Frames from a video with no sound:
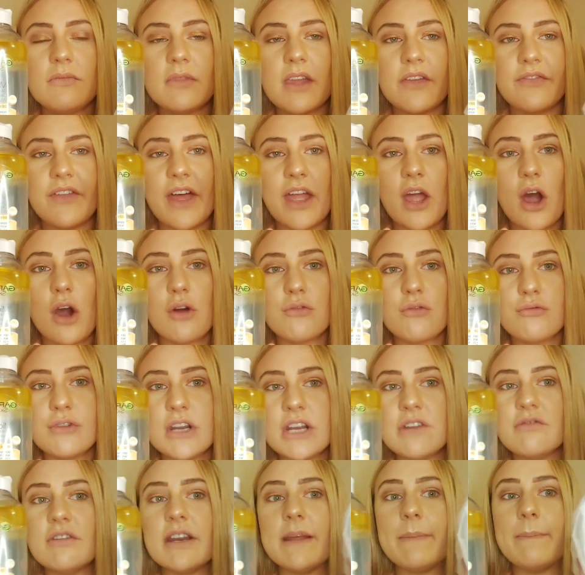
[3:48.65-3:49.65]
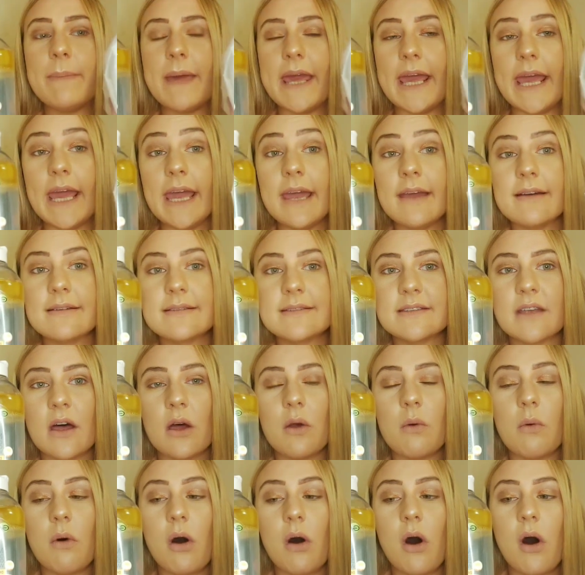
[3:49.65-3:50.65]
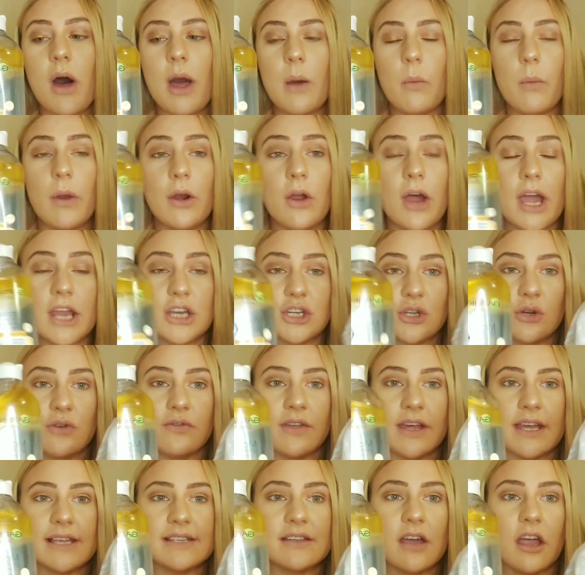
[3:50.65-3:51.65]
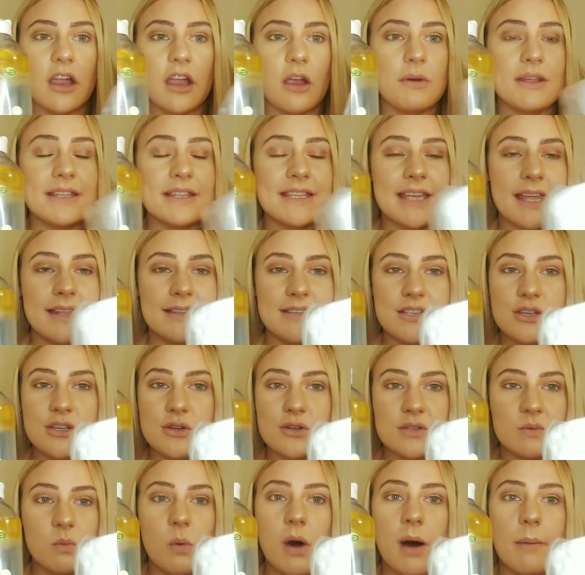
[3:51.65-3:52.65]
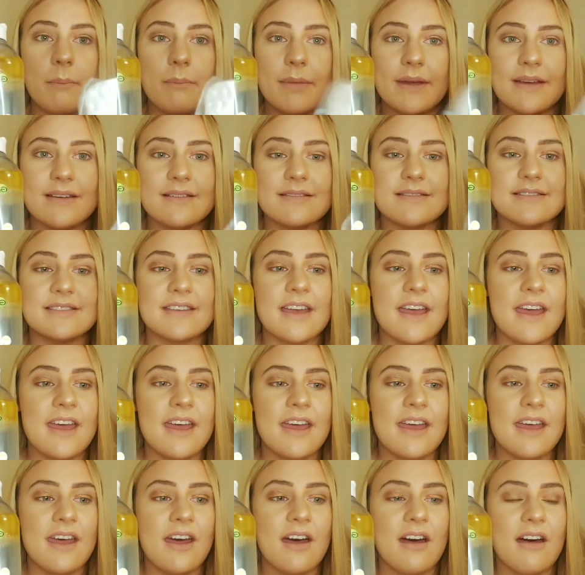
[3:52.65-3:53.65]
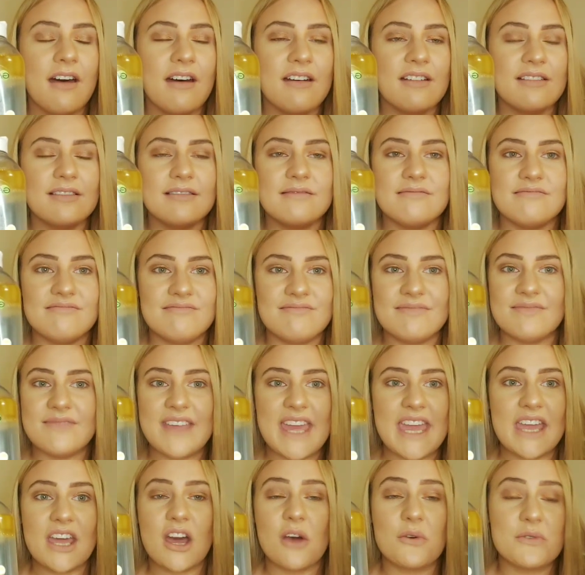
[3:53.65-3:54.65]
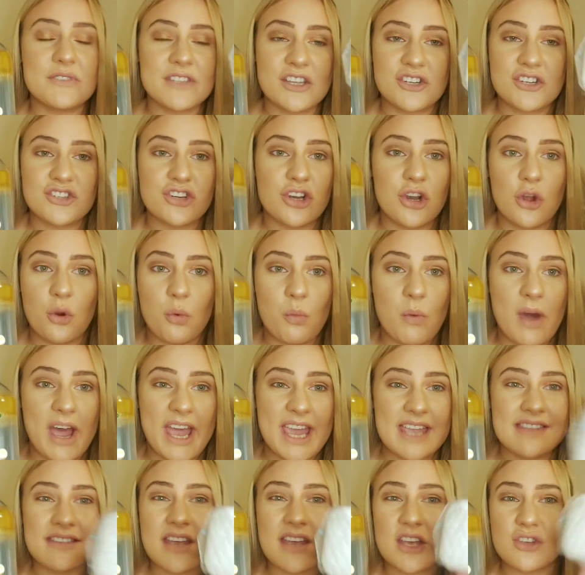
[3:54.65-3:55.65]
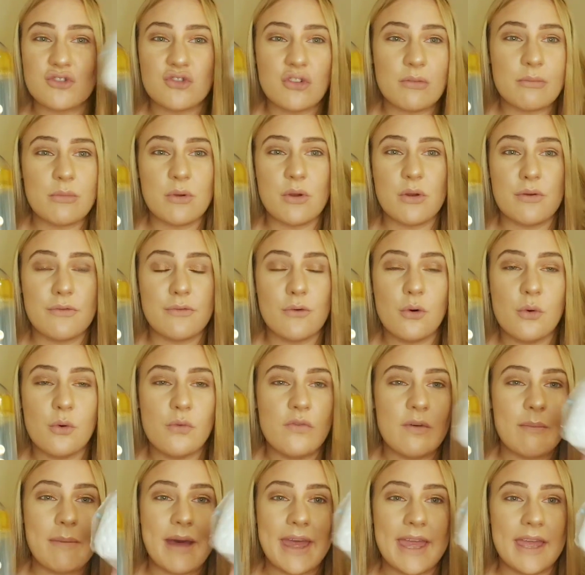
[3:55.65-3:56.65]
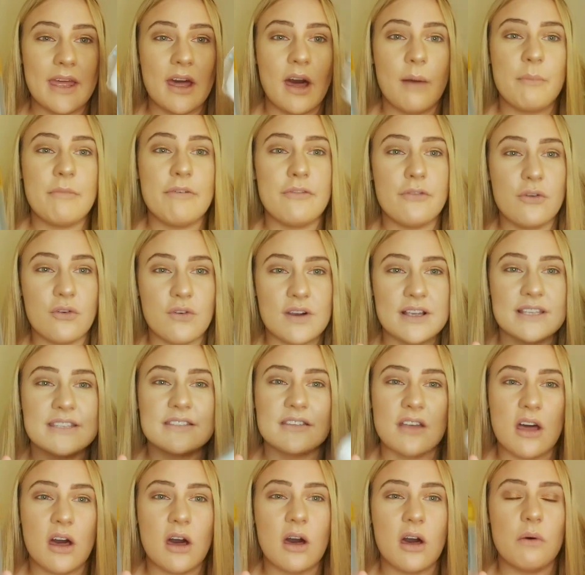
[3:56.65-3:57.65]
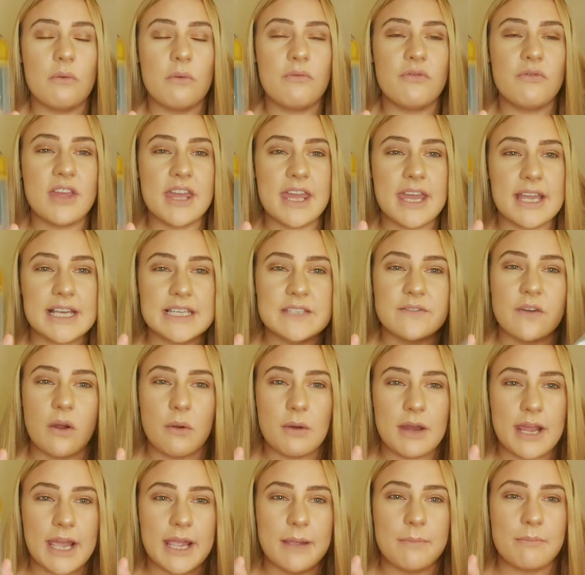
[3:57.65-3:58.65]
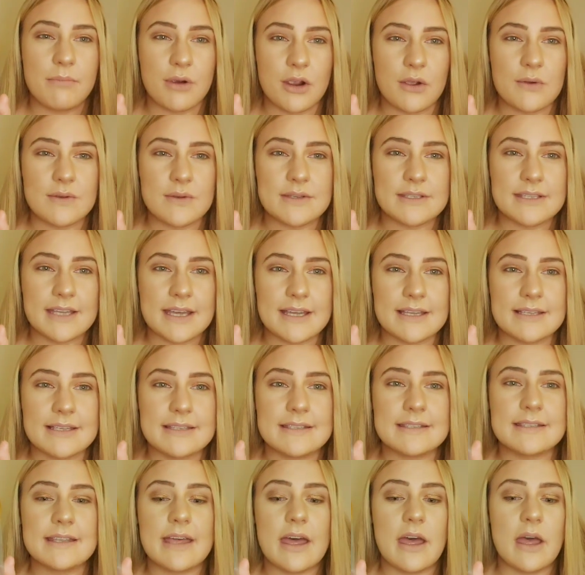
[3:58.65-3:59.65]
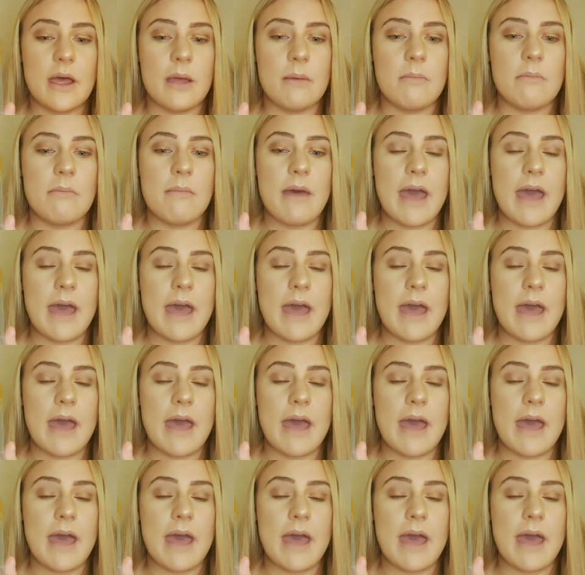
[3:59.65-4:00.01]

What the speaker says: They are really big. So when I do this, I only tend to use one because it goes such a long way. It does remove all the makeup before I start the exfoliating process, and